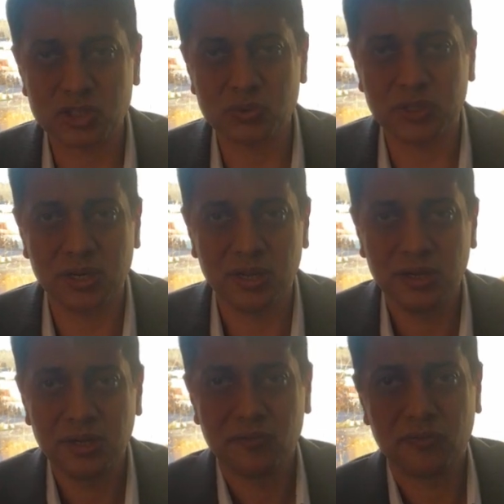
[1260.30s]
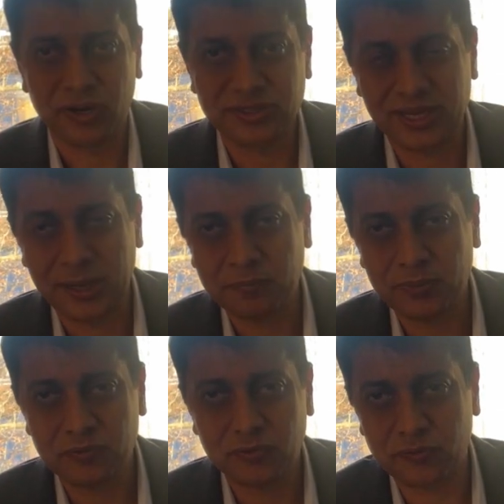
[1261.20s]
to it. For
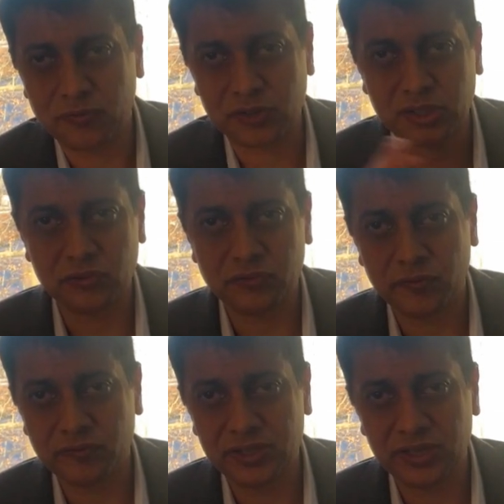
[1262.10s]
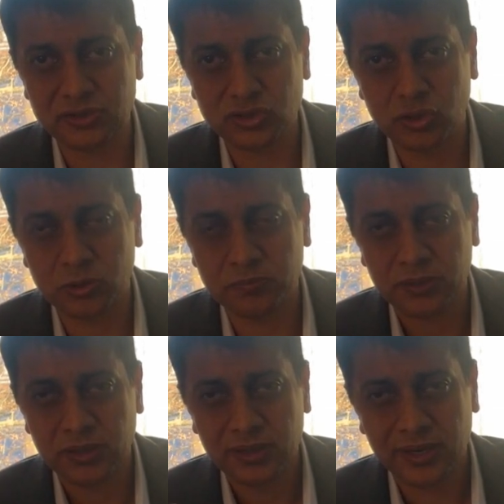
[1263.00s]
example, for 40 to 50 age group,
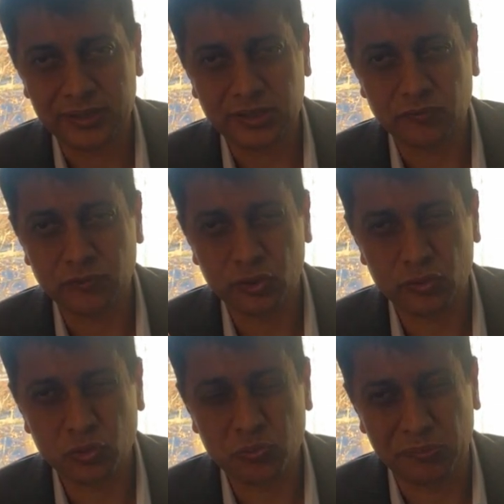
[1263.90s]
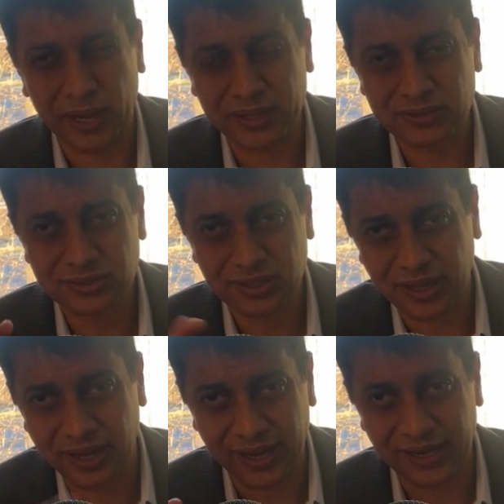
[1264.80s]
I think a VO2 max
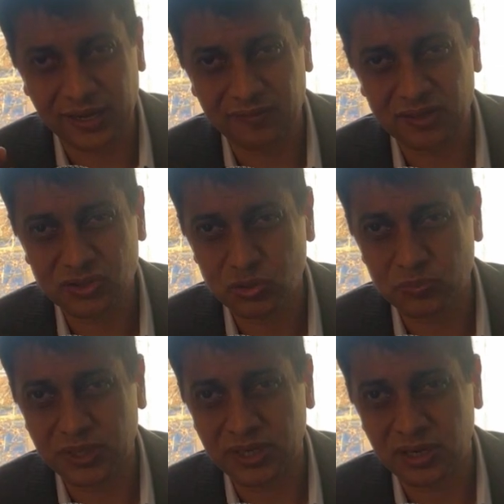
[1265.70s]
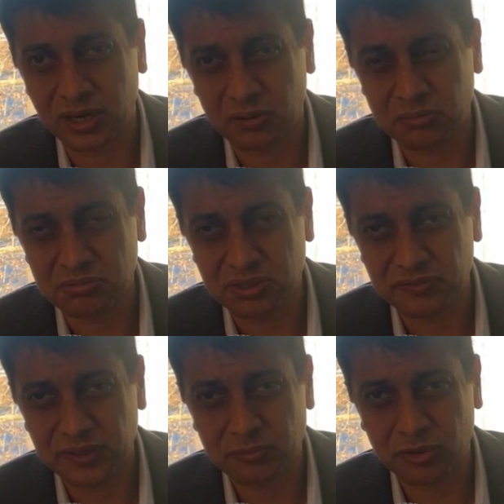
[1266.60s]
high level should be around,
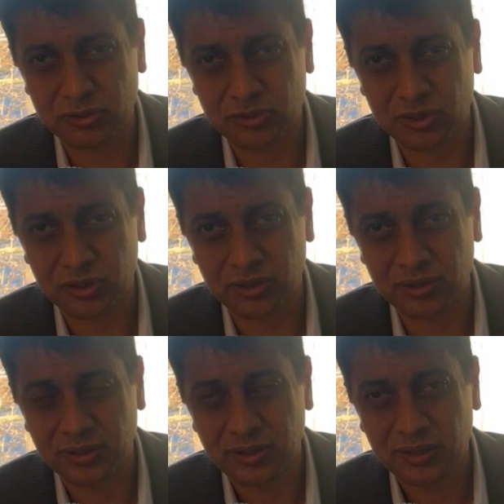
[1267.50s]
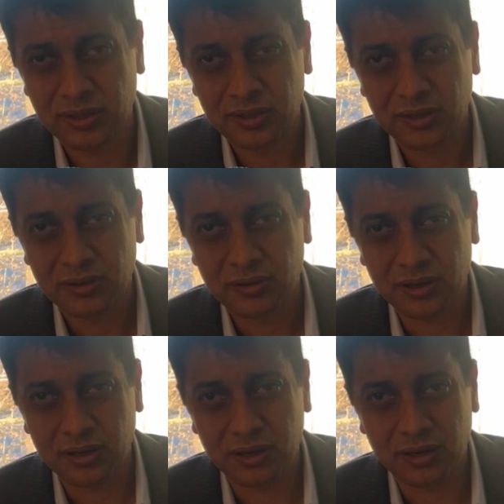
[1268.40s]
if I'm not wrong,
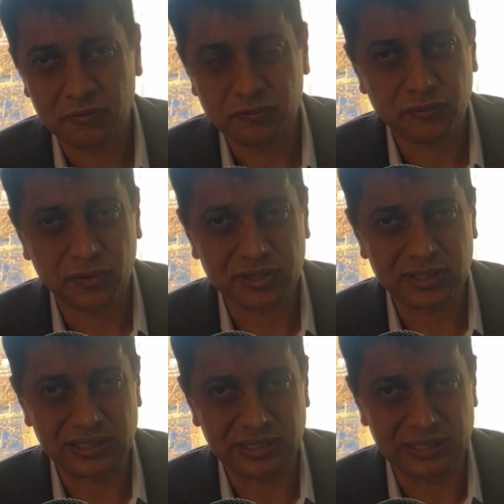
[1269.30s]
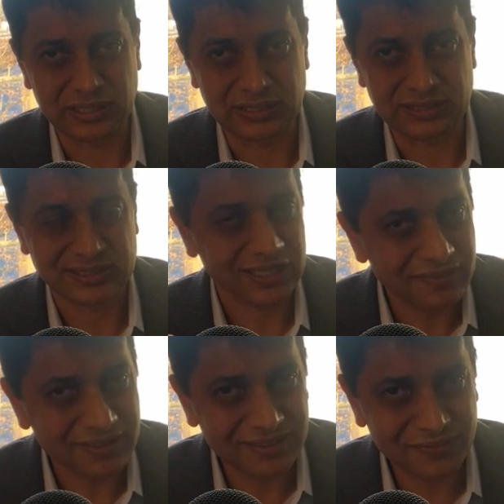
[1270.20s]

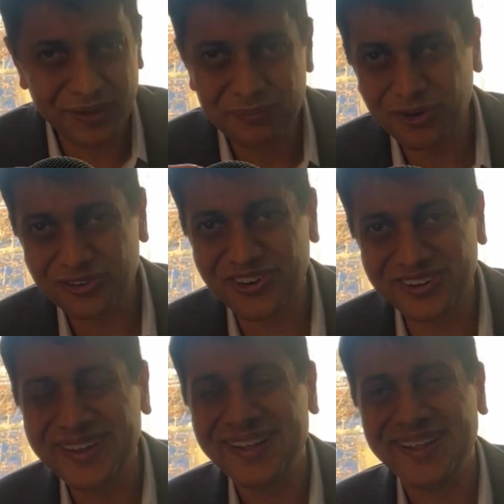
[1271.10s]
47, if I'm not wrong,